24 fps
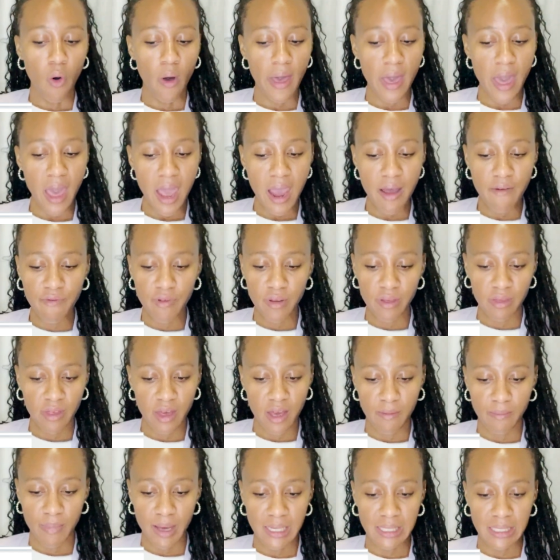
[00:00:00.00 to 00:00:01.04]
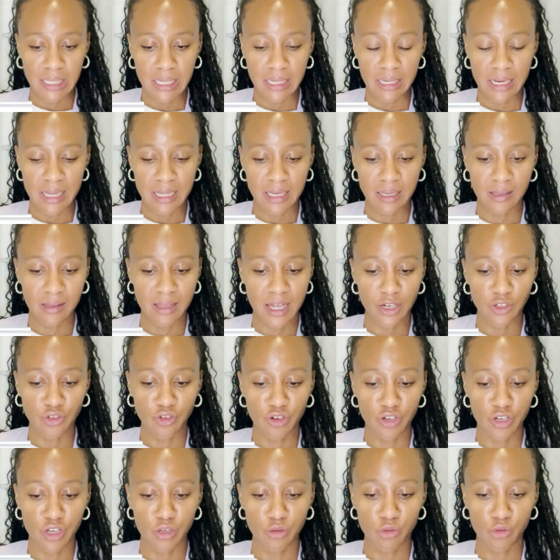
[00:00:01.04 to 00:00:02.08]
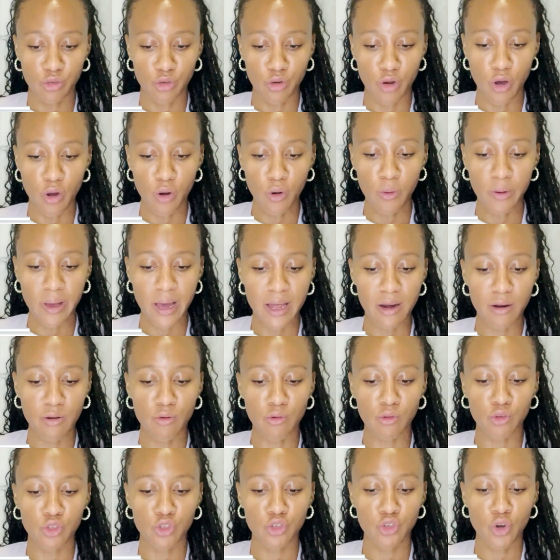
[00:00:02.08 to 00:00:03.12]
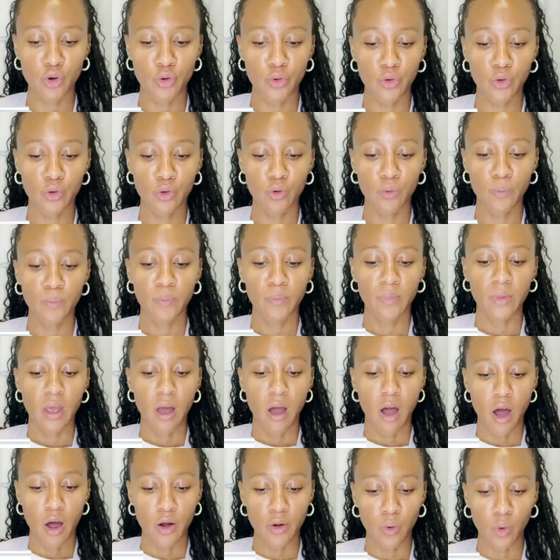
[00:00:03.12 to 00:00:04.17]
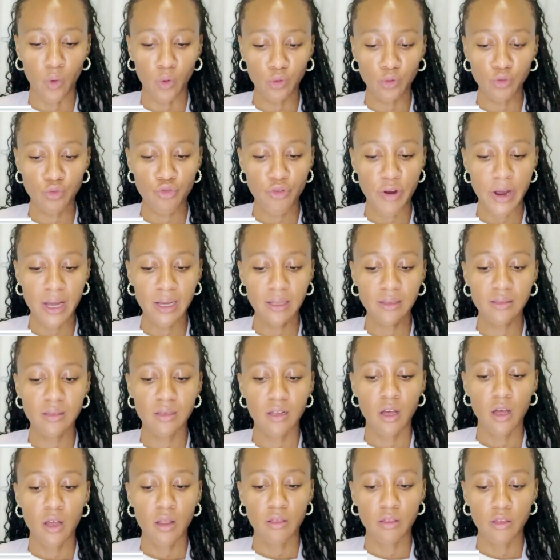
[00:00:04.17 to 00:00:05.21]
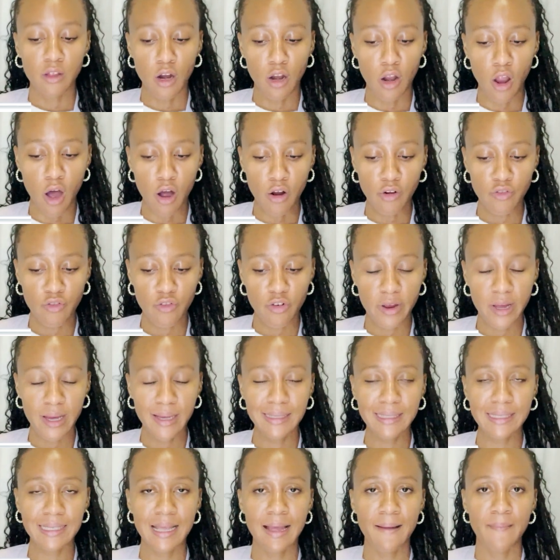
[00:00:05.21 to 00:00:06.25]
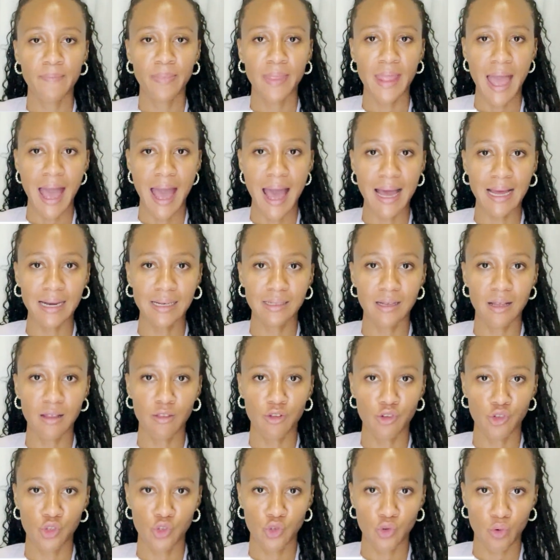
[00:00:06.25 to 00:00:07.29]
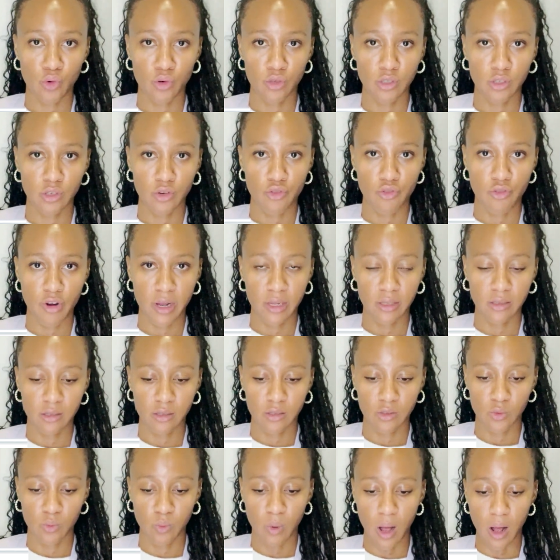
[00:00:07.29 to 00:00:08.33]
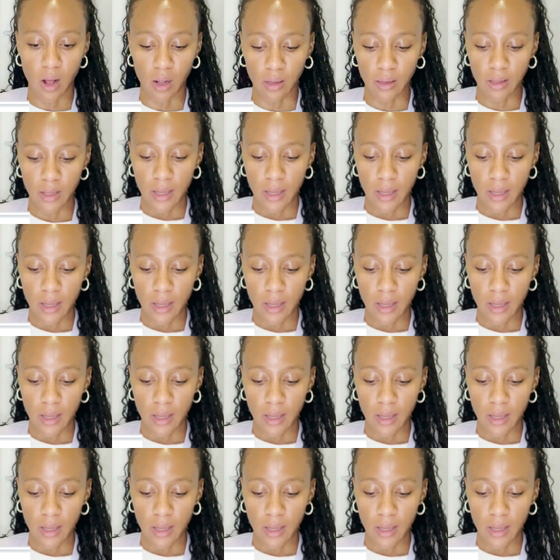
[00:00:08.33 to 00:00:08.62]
everything basically that you need to know, and it will show you on all trades, the long trades and the short trades as well.